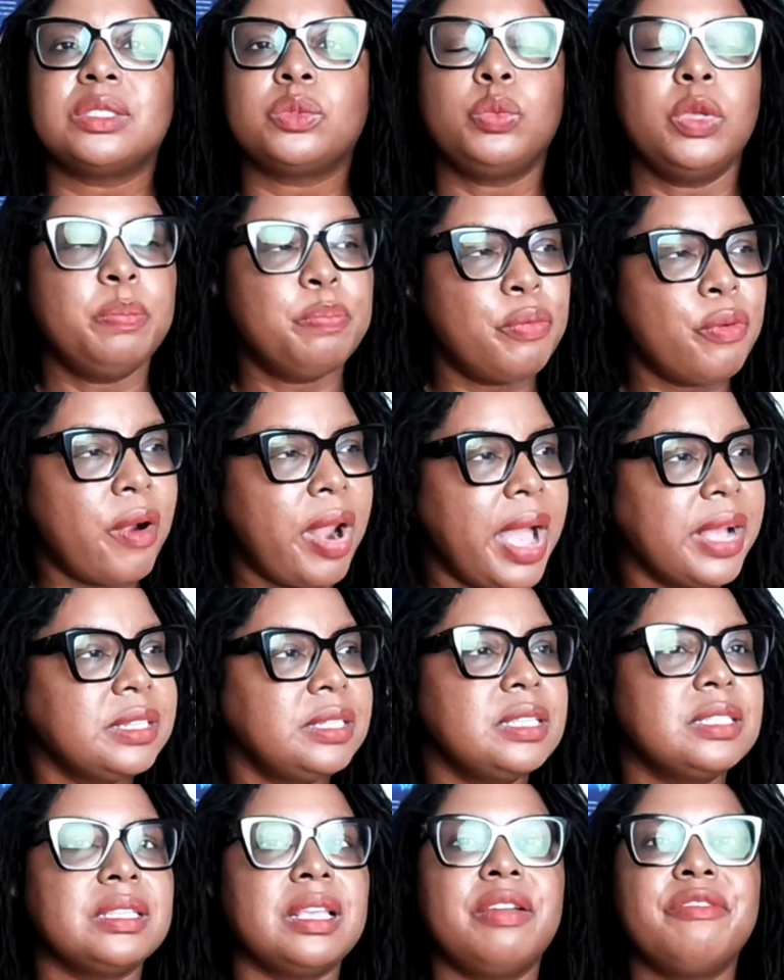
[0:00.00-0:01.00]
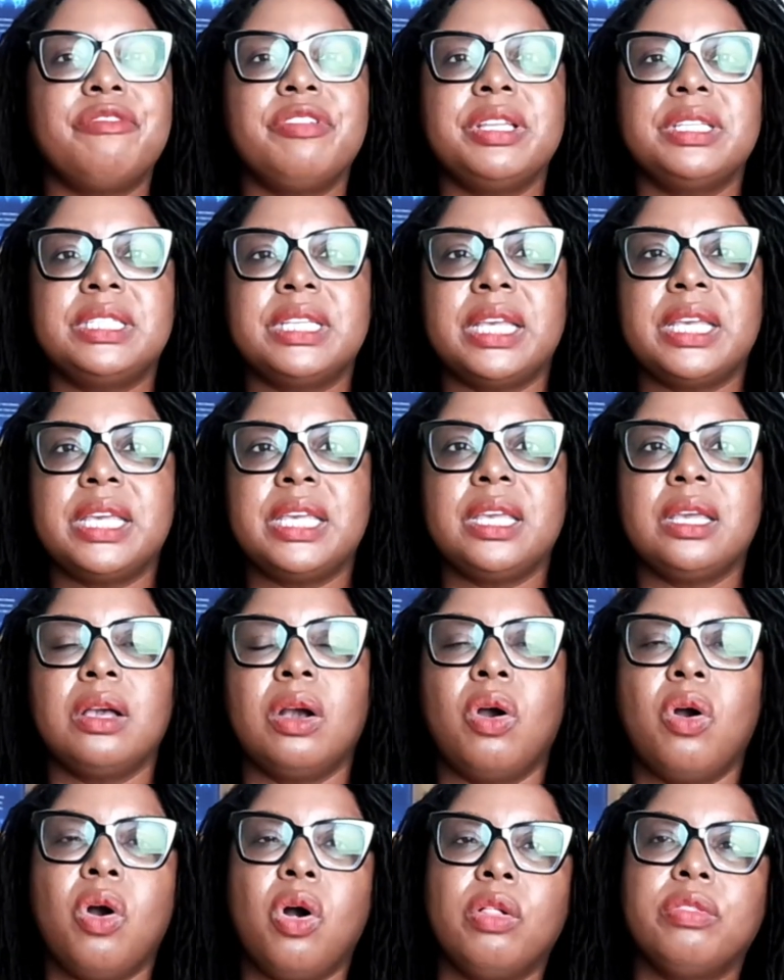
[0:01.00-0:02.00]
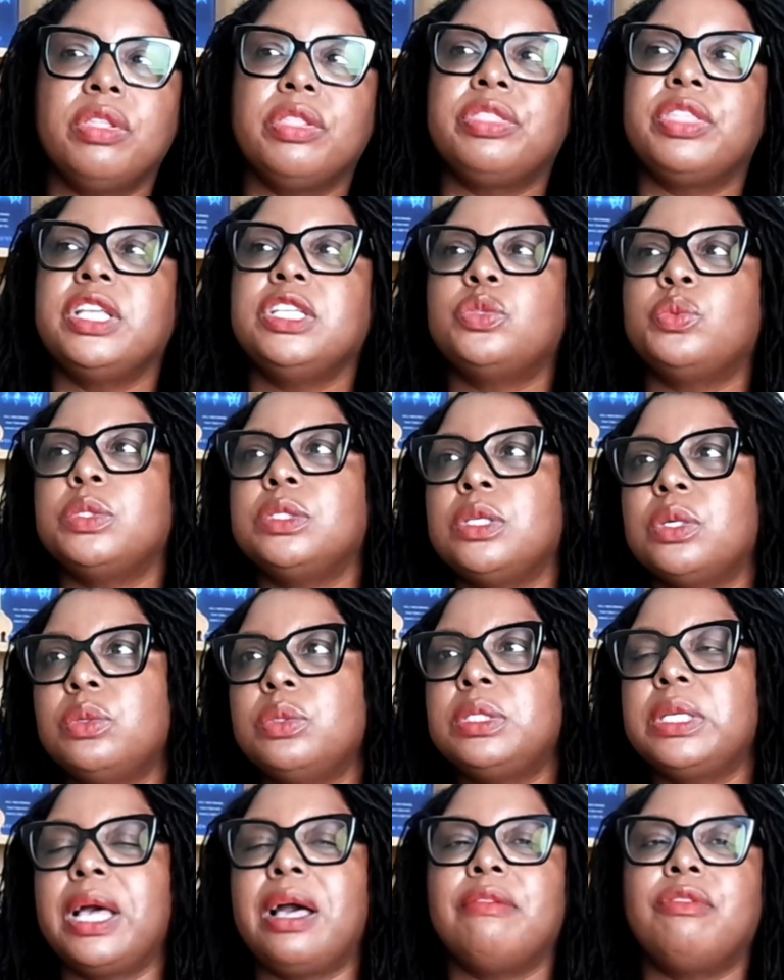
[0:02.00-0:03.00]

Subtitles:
We practice every day. All the things we don't have,